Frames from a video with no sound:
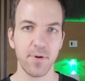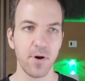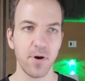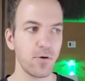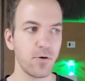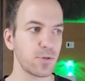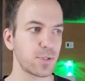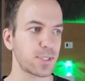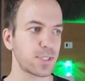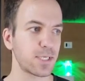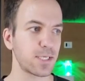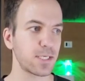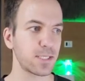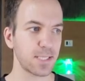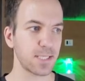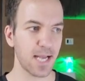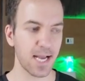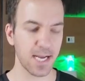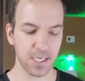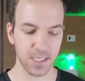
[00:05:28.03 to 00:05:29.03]
post
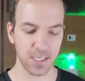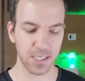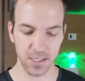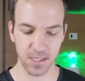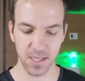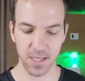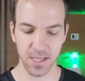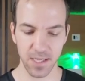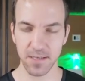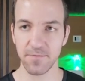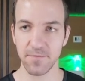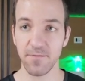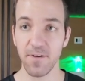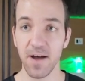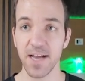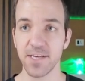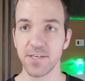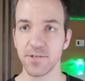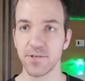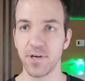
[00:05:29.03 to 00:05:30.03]
is actually
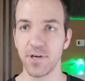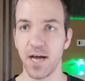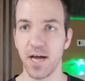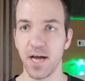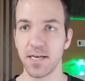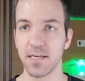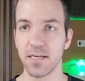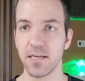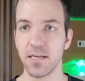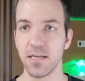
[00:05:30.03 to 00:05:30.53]
defined or not.